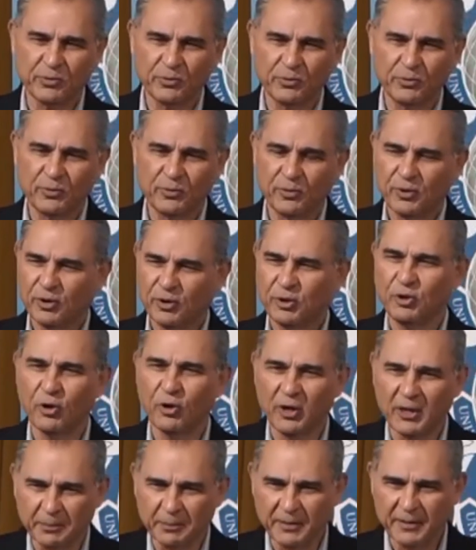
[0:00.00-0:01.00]
to
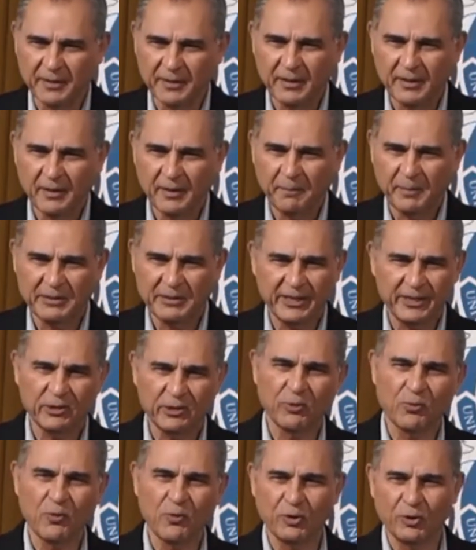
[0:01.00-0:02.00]
Europe, but they
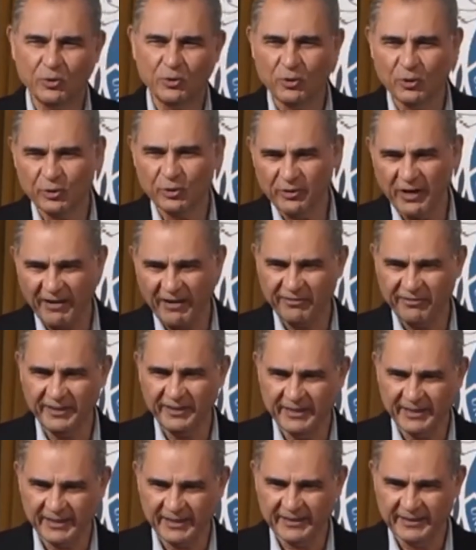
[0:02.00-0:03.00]
don't want to go to
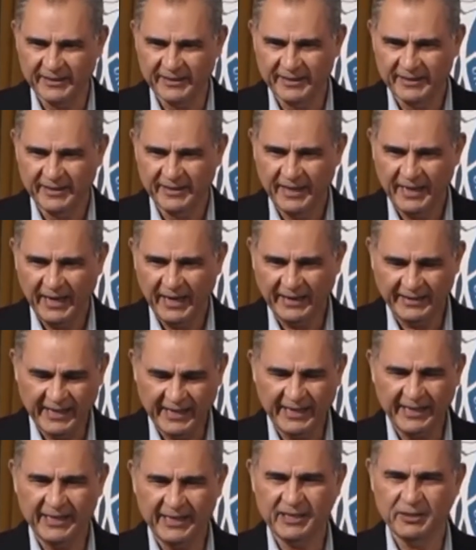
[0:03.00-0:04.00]
Africa. And
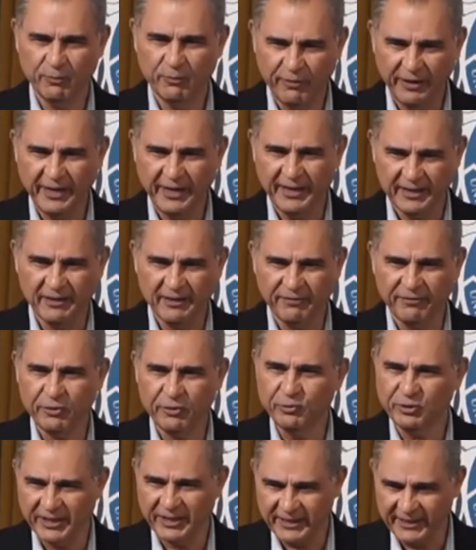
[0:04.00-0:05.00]
that is where the
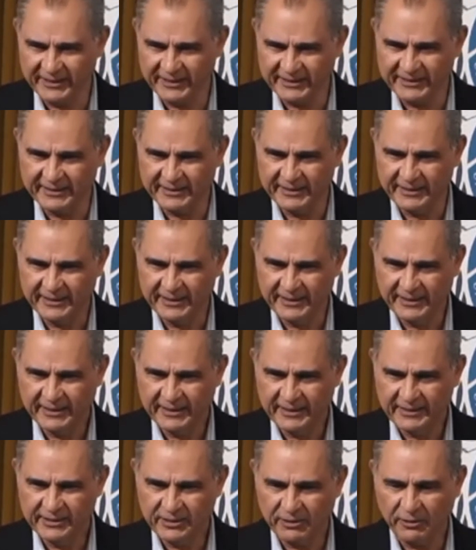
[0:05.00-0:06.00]
future is.
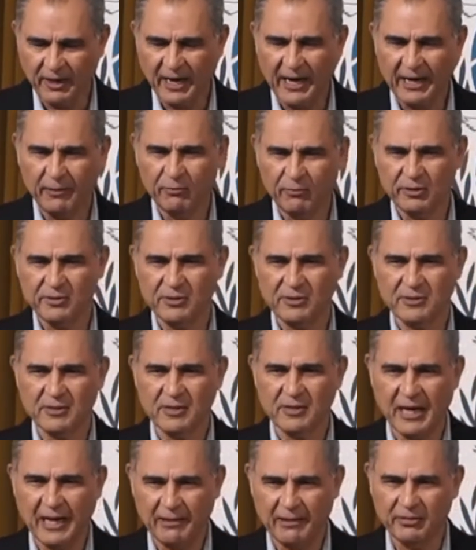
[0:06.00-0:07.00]
So I was,
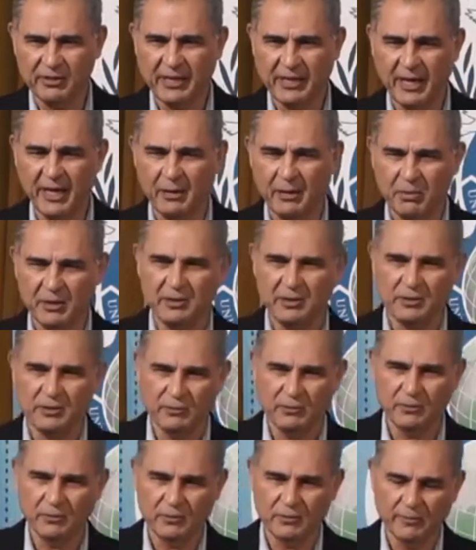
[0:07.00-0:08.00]
I was able
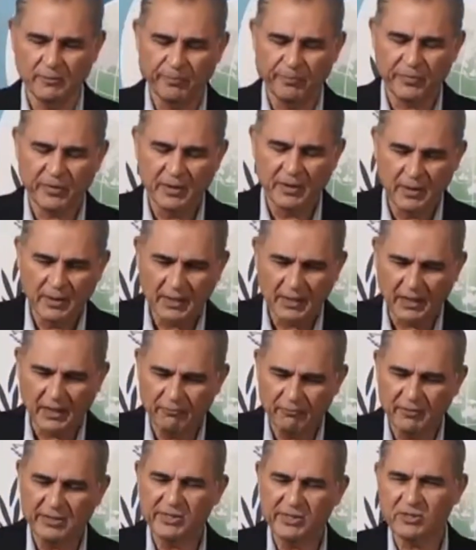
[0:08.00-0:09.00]
to
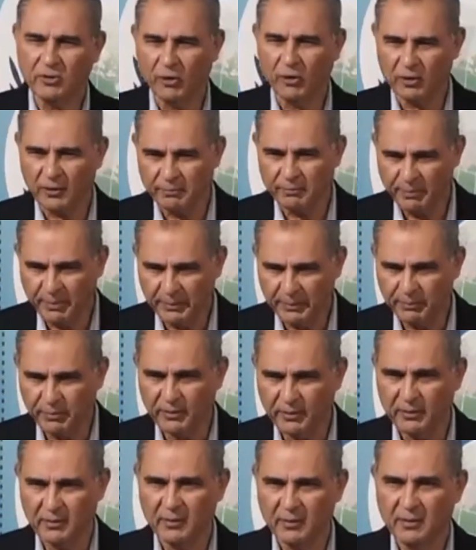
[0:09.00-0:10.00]
convince a lot of
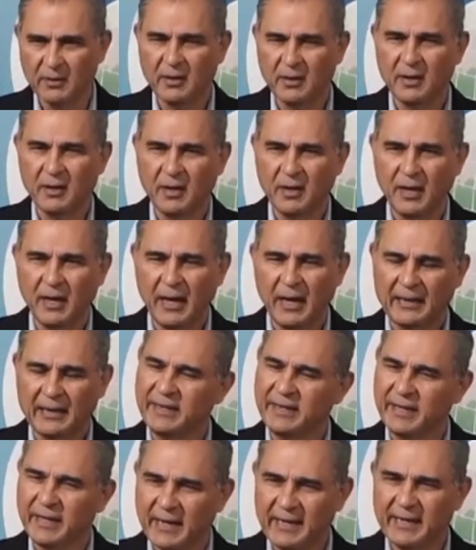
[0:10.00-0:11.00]
people.
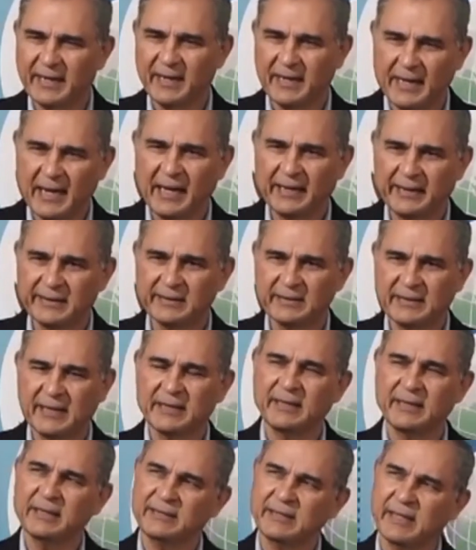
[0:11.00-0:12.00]
And there I realized
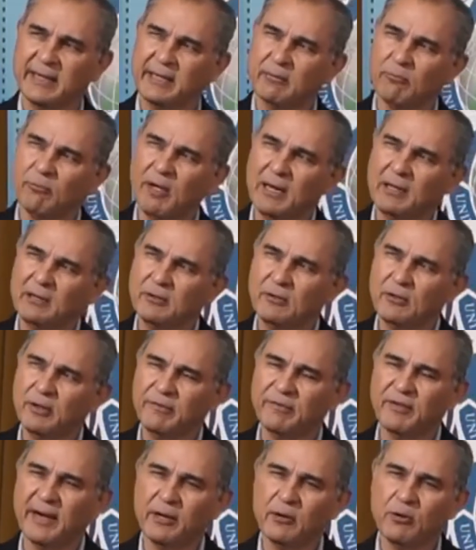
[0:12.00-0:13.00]
that they said, well, you know,
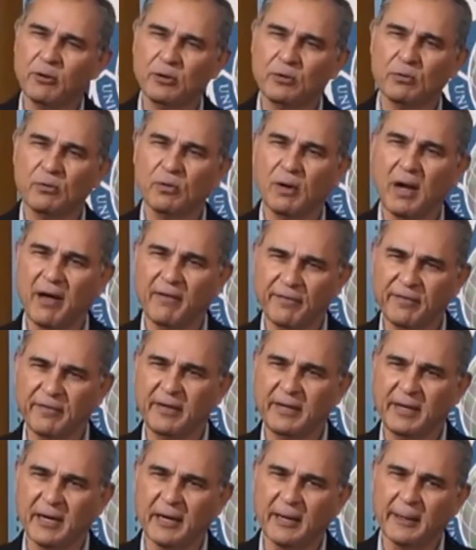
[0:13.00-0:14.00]
if I go to
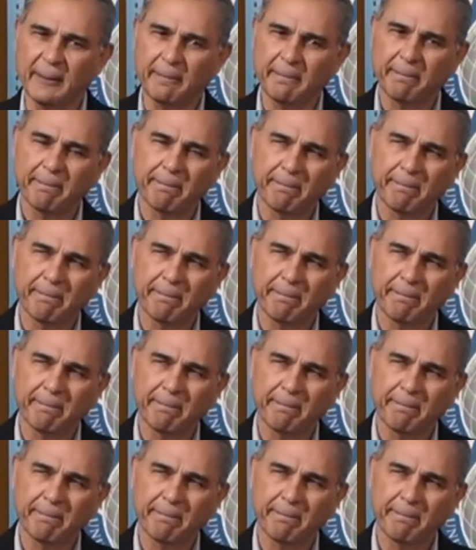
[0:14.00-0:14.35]
Africa,